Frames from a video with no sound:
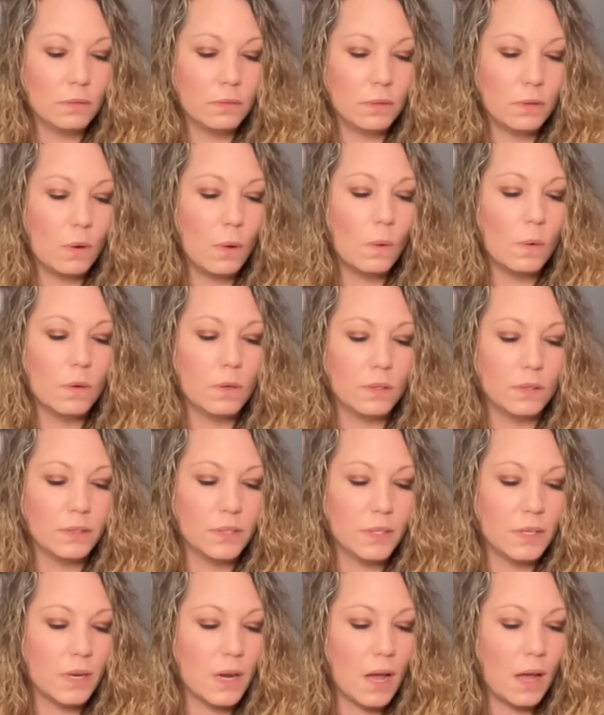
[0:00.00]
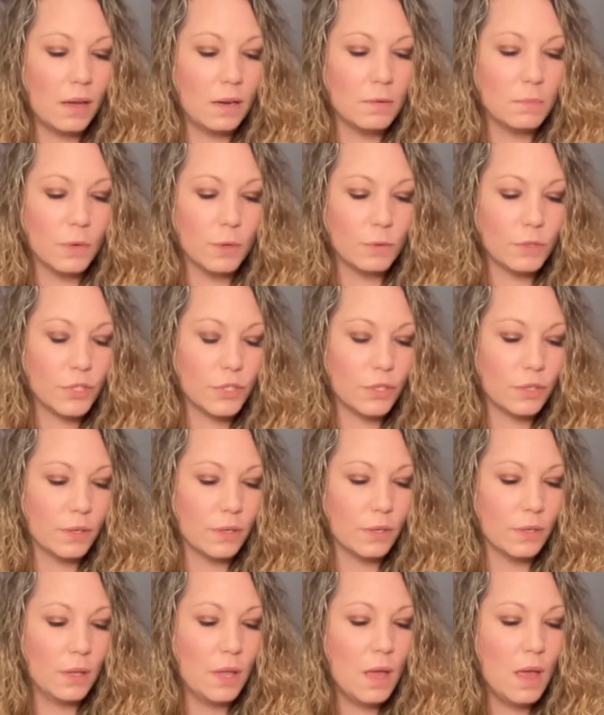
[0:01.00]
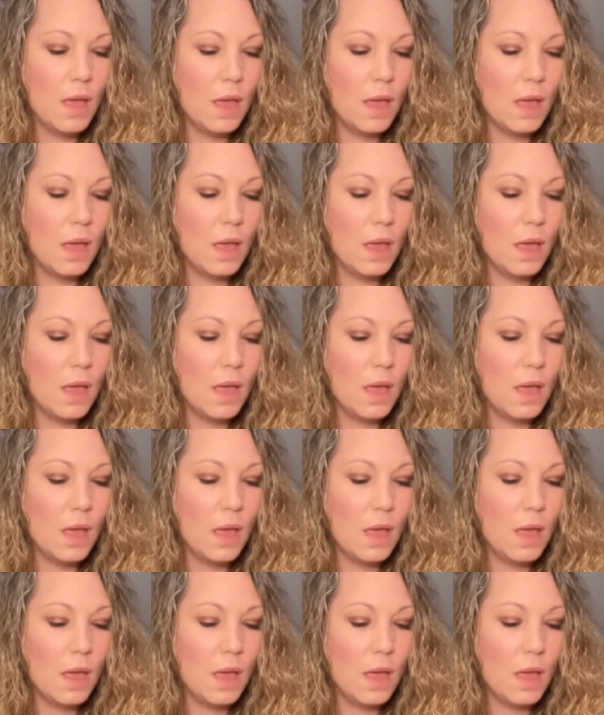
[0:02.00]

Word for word: cold, non-emotional,